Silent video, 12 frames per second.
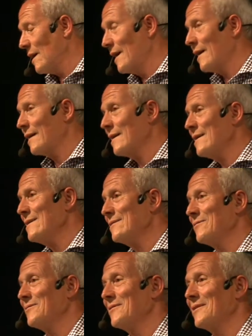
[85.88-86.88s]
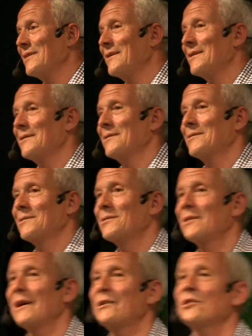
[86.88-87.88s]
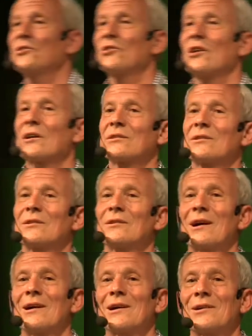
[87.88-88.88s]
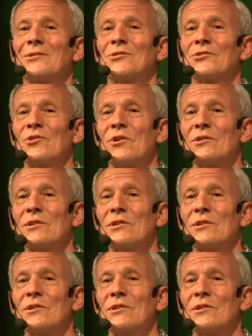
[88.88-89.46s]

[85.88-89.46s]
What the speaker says: I kind of like to start